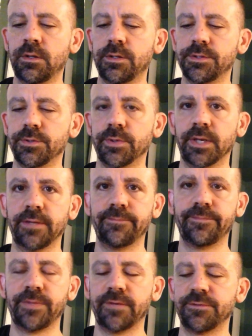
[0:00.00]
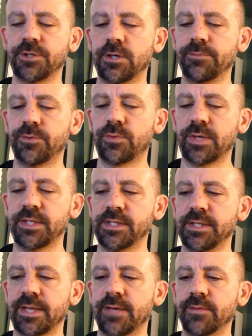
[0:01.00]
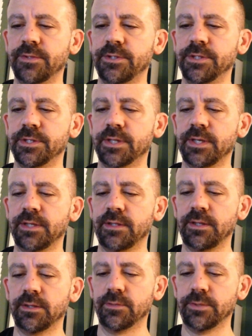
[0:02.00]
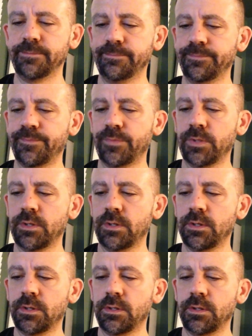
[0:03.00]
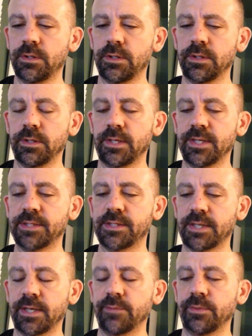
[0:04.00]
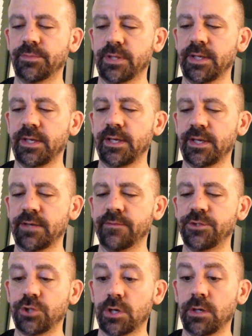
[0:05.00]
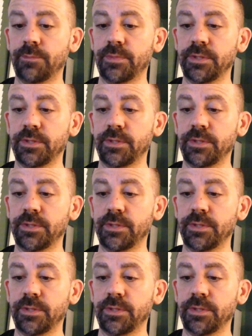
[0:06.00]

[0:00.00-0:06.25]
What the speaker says: so again, F sharp twice in that one, just like the other one. Then the next time we play F sharp